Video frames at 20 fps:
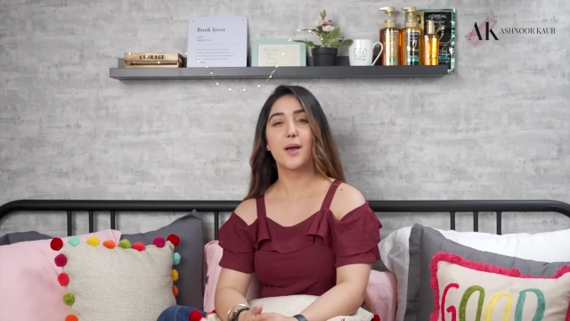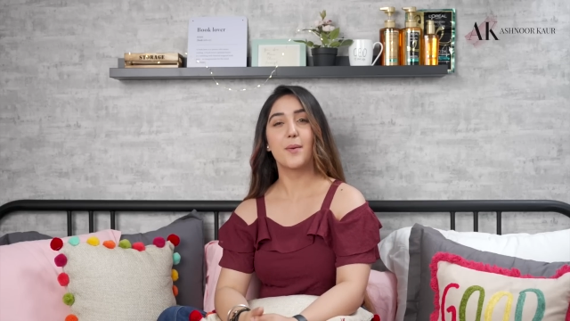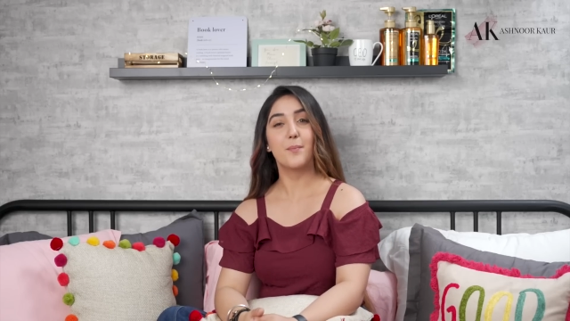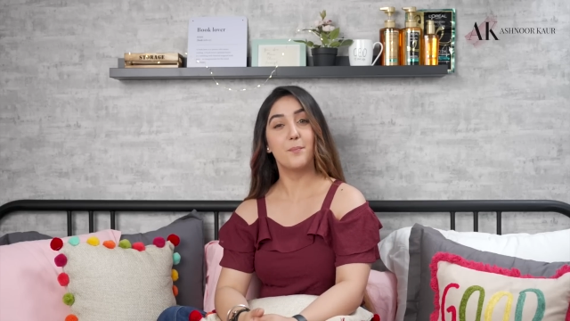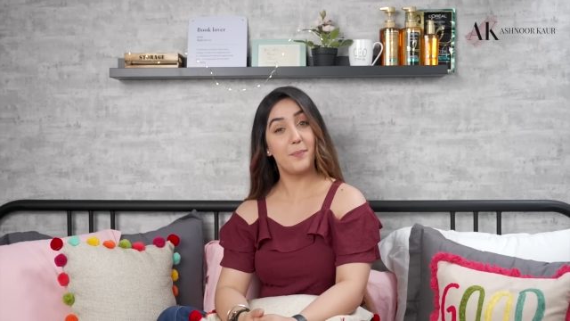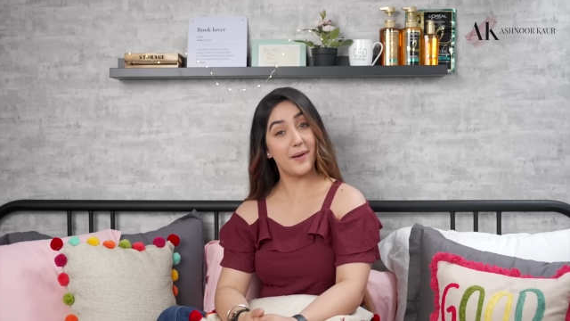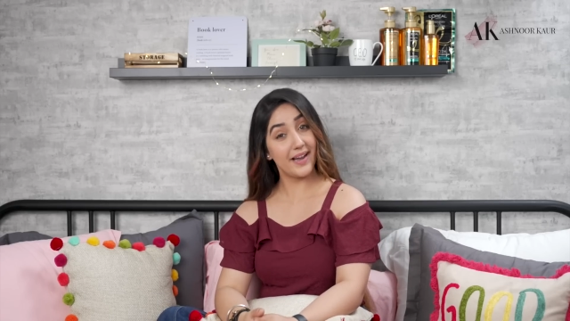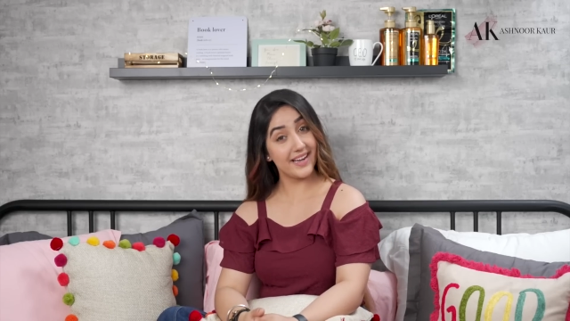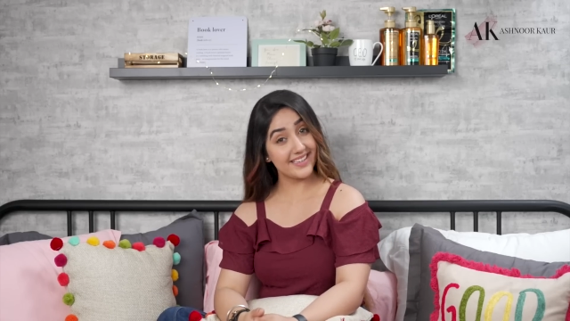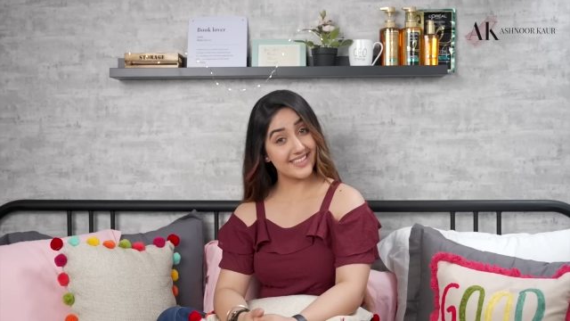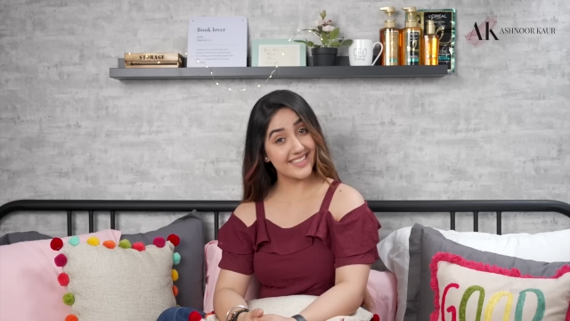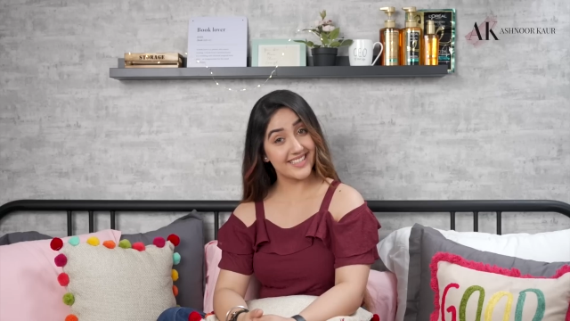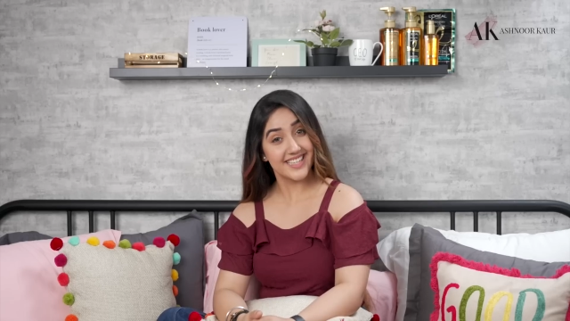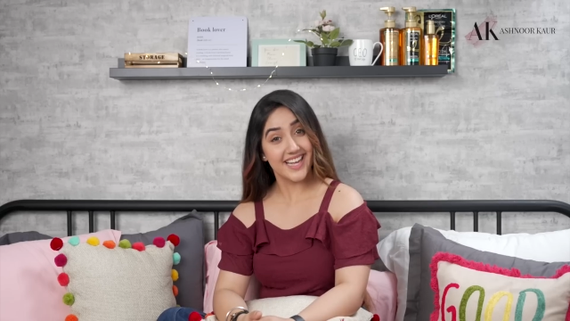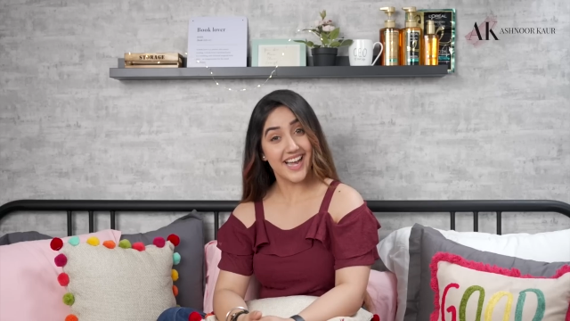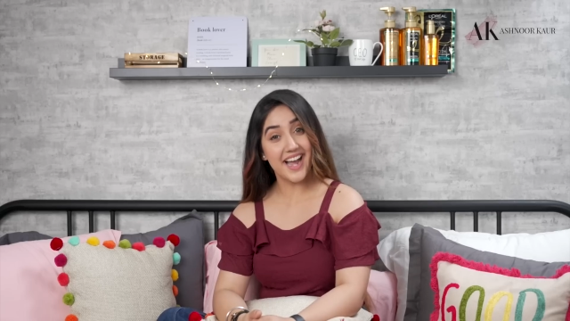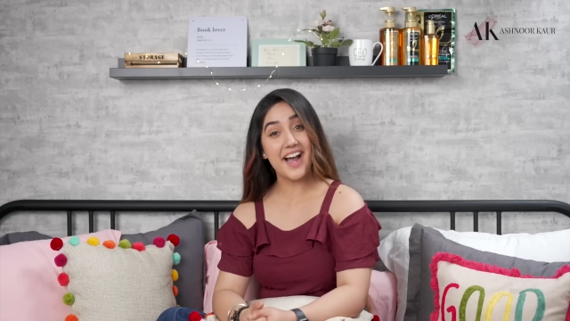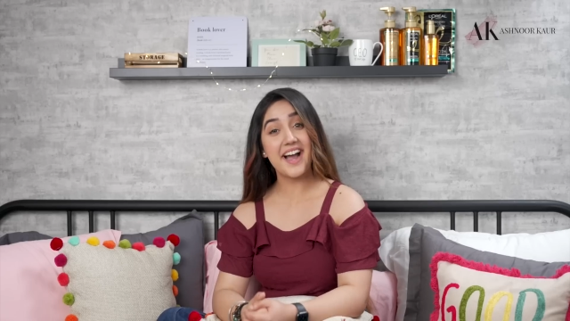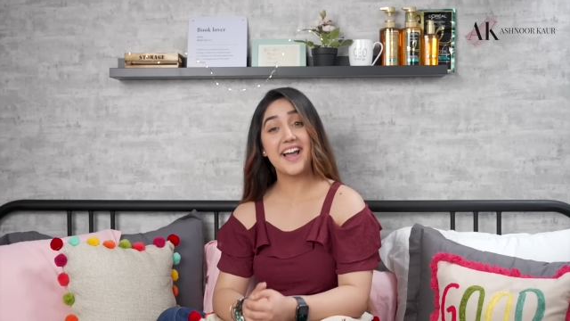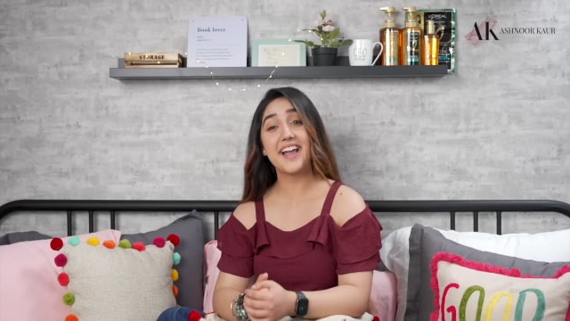But
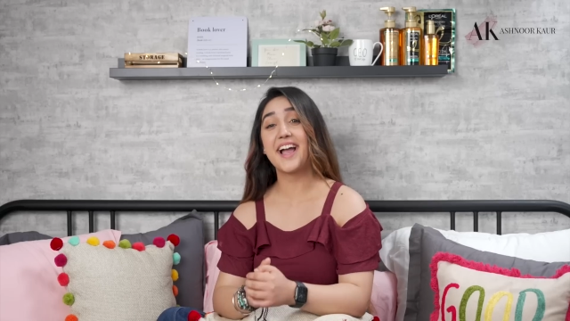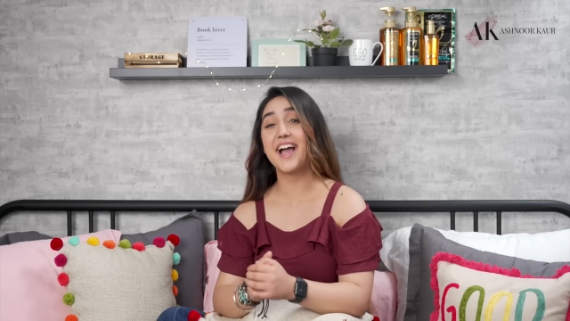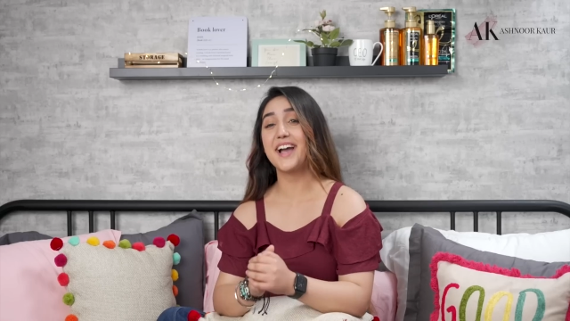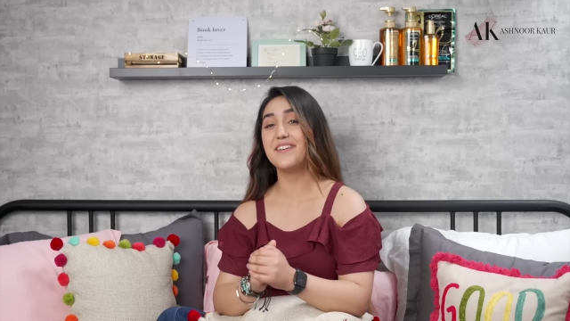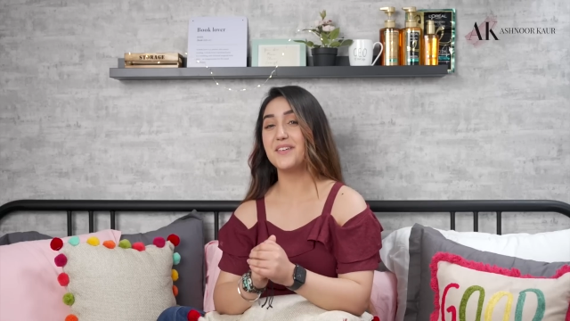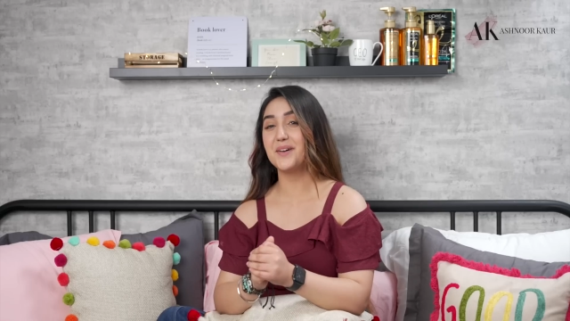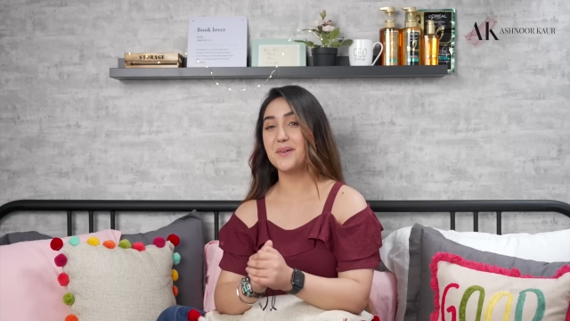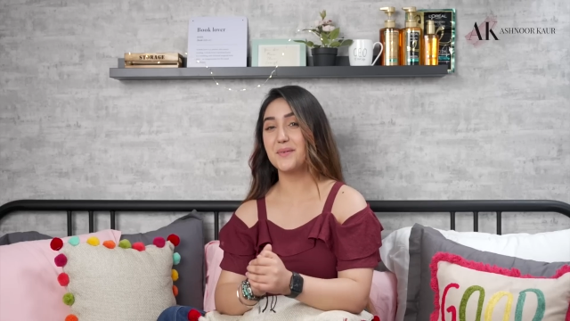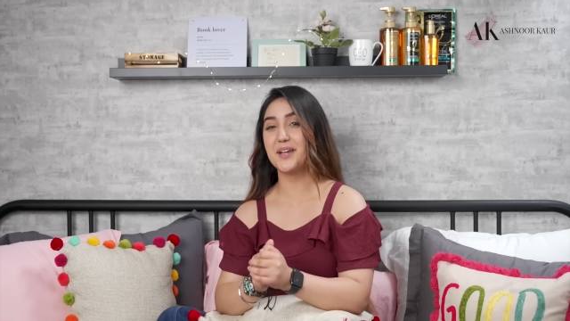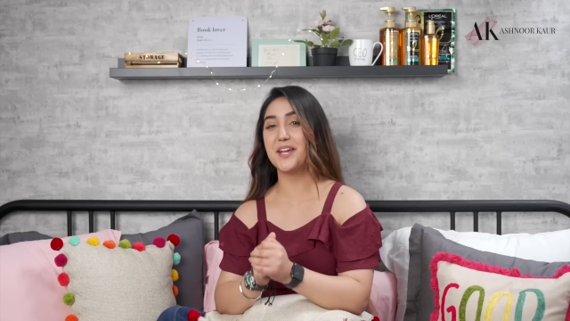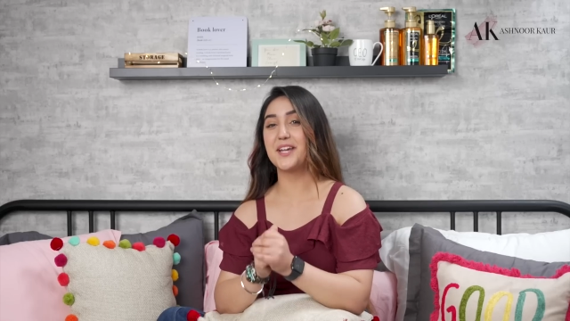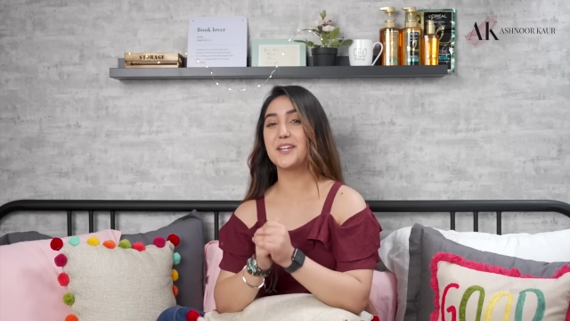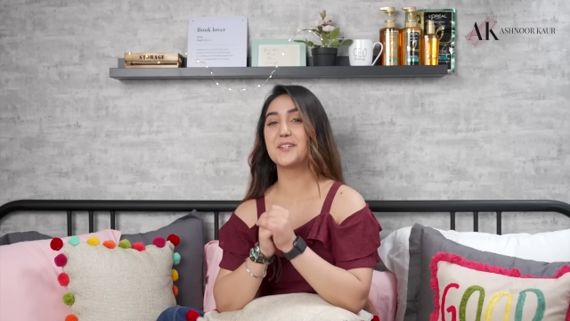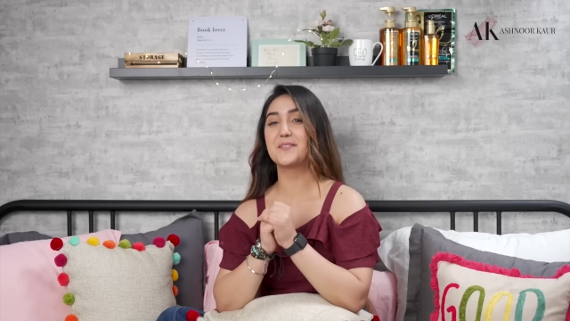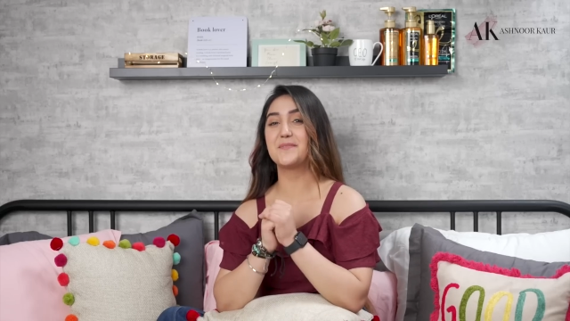I have a way